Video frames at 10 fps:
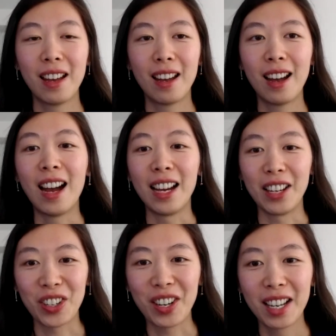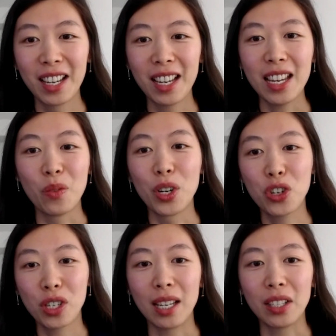higher, in
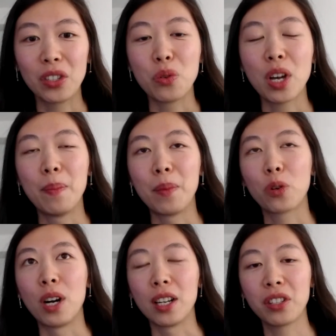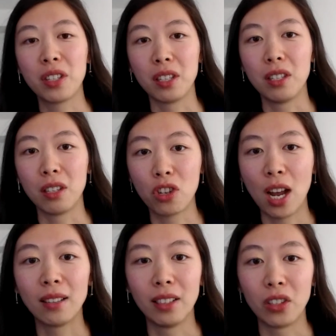which case you come across the
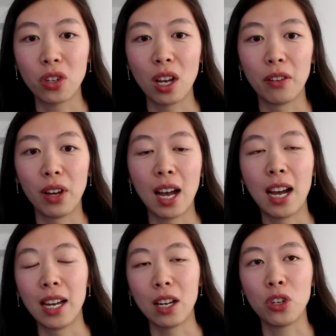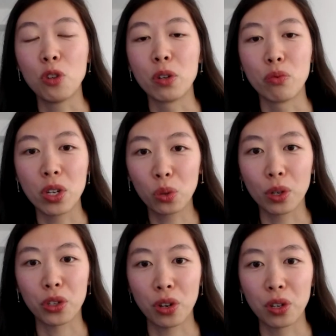challenge of a high human
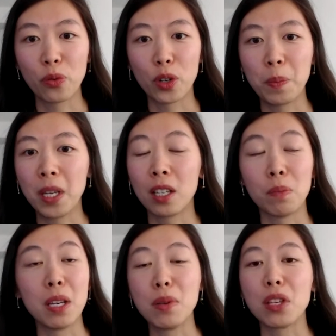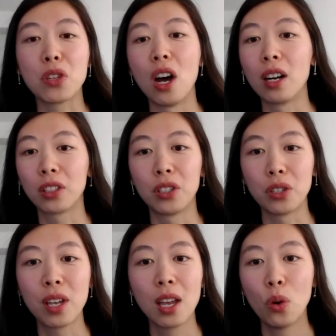resource turnover because maybe the doctors
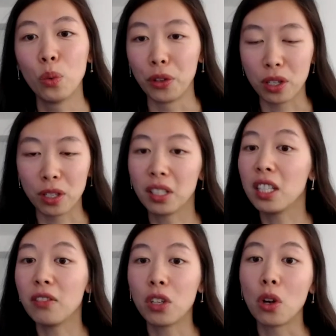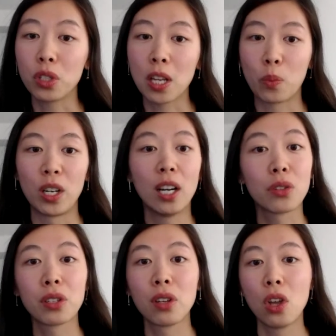will just leave to go somewhere
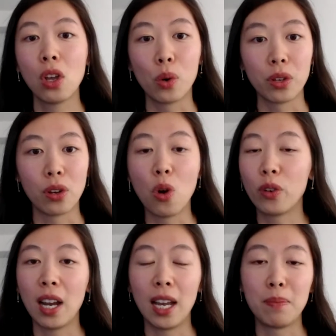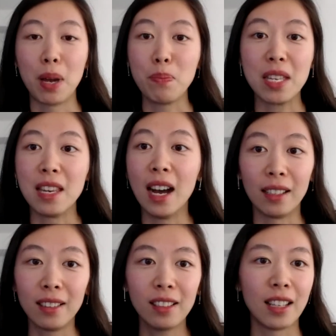else where the overhead might be
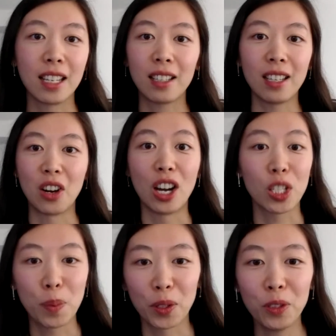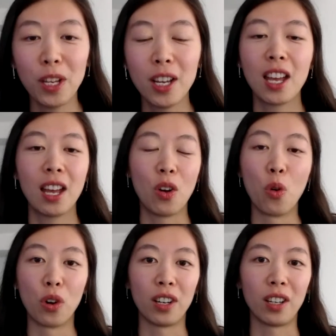none, like in a hospital,
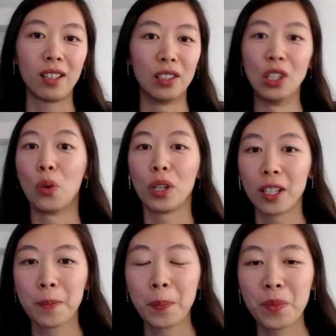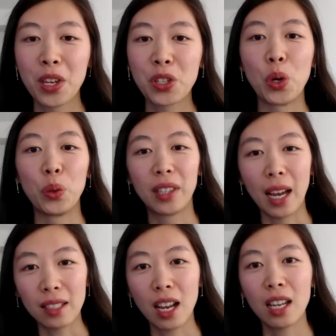or lower. So
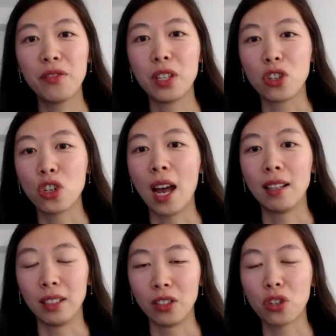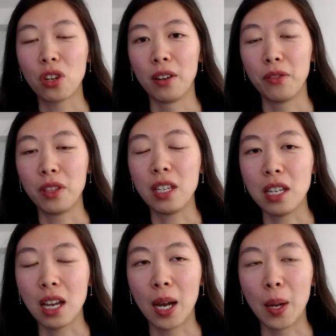that's kind of the challenge of
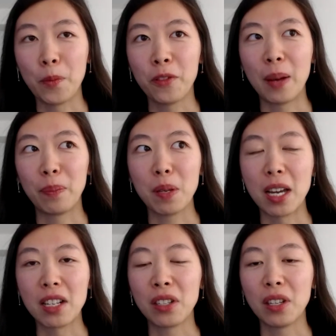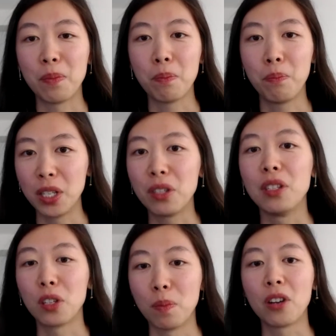the family medicine
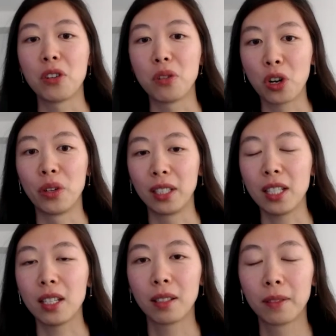business model currently.